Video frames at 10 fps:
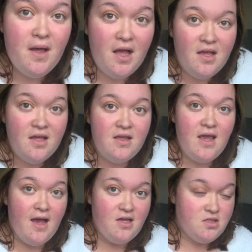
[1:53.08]
But
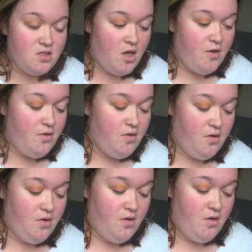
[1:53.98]
yeah, so
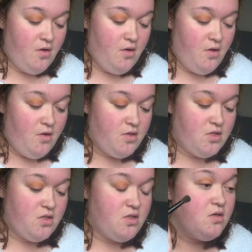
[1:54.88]

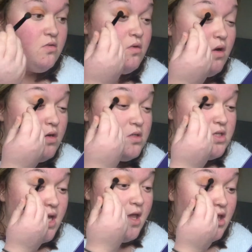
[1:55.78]
still
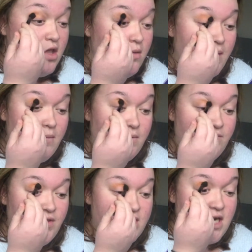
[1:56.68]
continuing
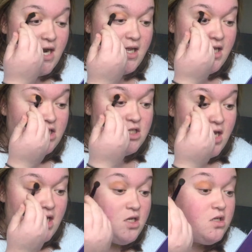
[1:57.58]
with the Tangy
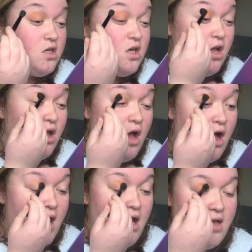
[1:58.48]
shade.
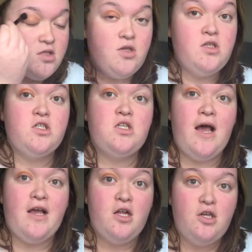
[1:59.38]
I like doing just
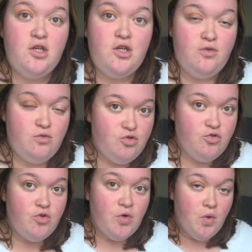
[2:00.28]
like a
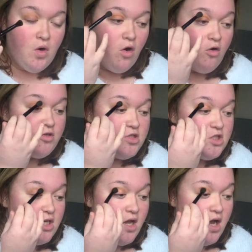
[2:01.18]
neutral
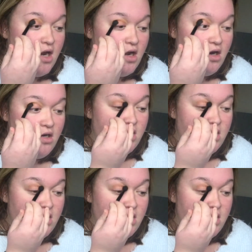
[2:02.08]
orangey color,